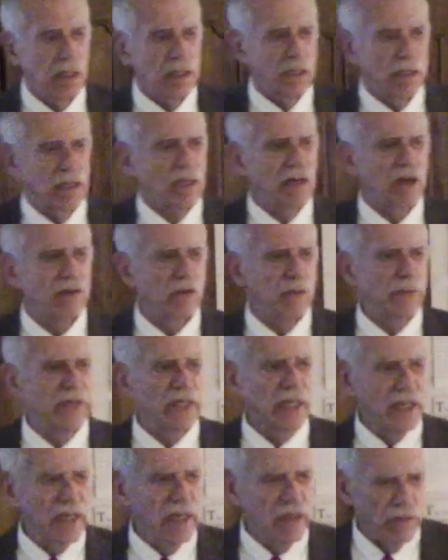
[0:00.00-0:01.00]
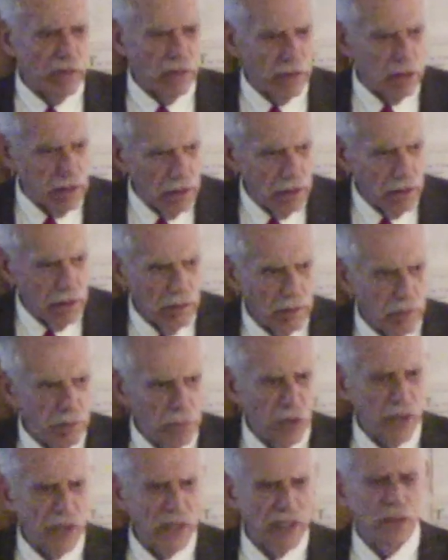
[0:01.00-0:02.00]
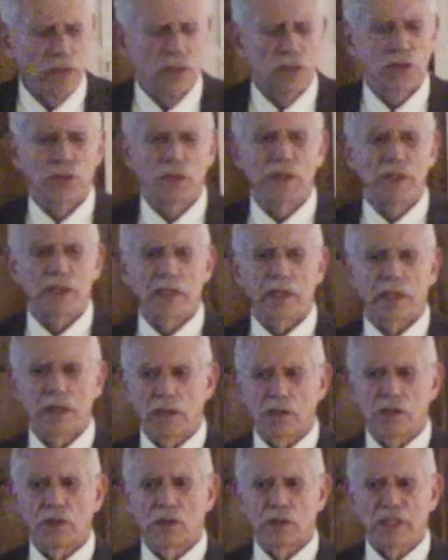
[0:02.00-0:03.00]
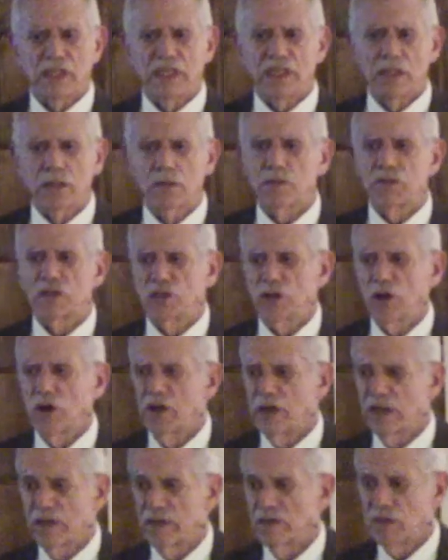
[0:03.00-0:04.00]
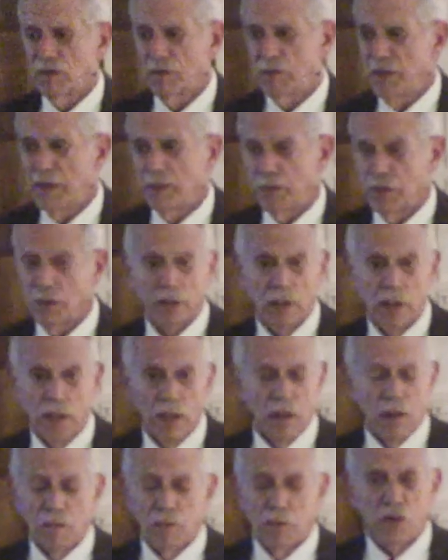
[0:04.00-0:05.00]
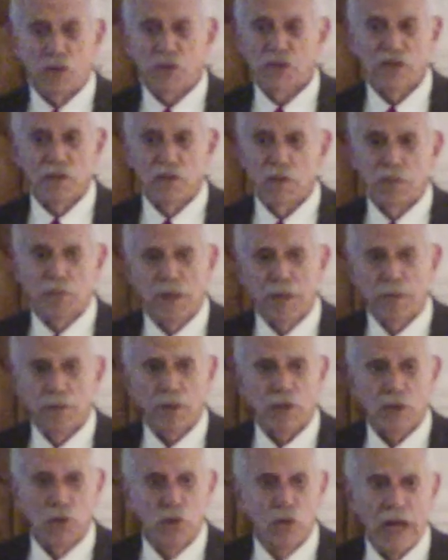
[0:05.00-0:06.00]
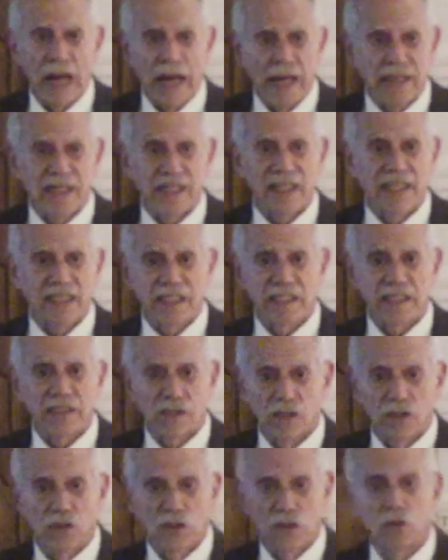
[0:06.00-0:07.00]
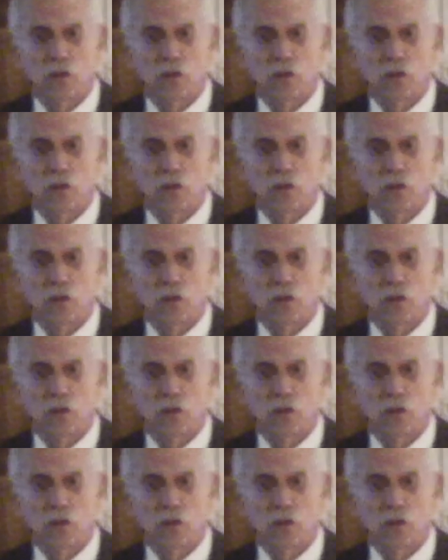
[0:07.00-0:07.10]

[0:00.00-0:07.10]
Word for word: The government never bought into it, nor did the majority of the people. Most of the people who had anything to do